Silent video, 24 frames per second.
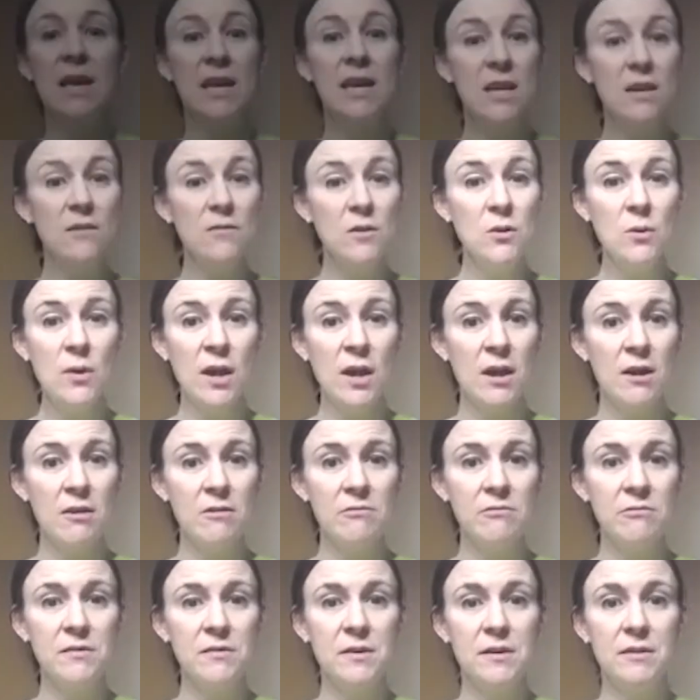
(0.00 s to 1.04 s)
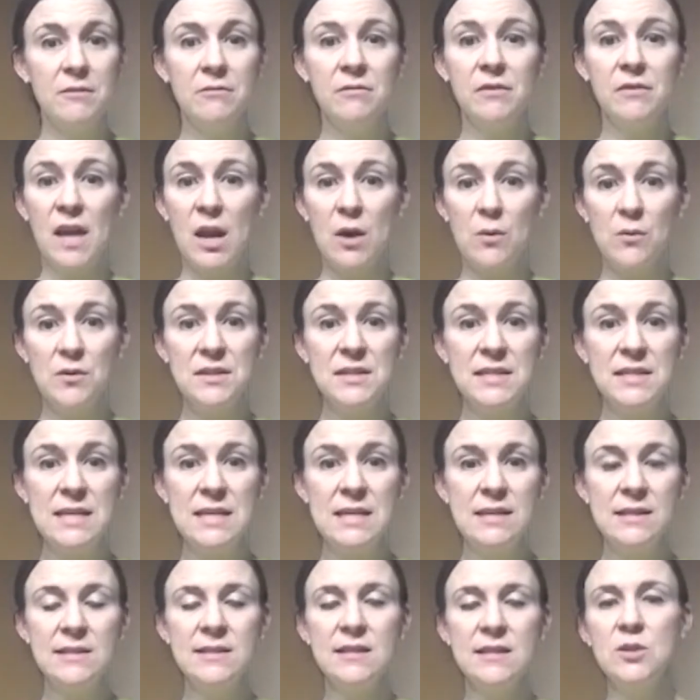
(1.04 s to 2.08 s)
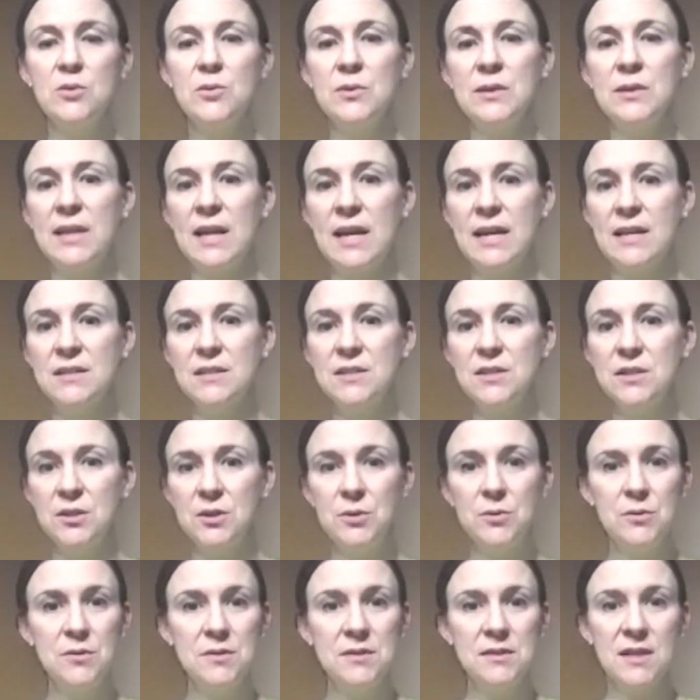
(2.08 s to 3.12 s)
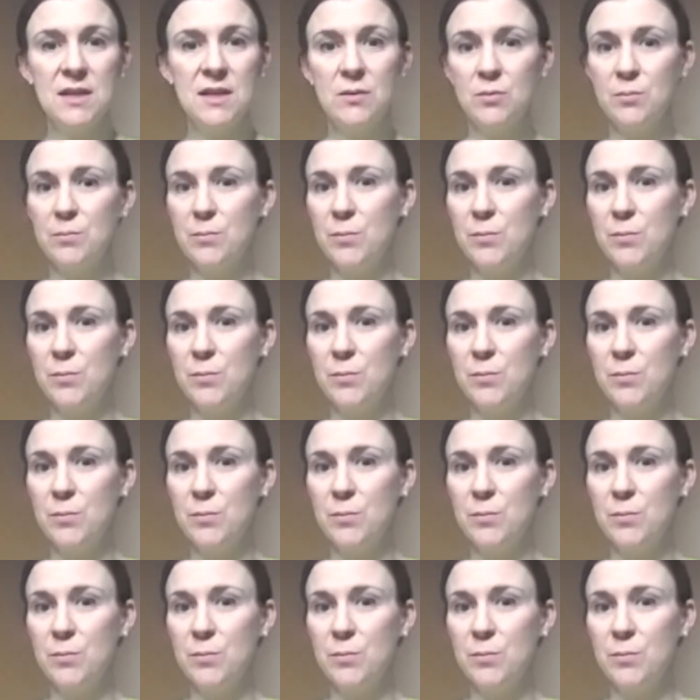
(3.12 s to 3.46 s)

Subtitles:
If you have flower seeds that you would like to use that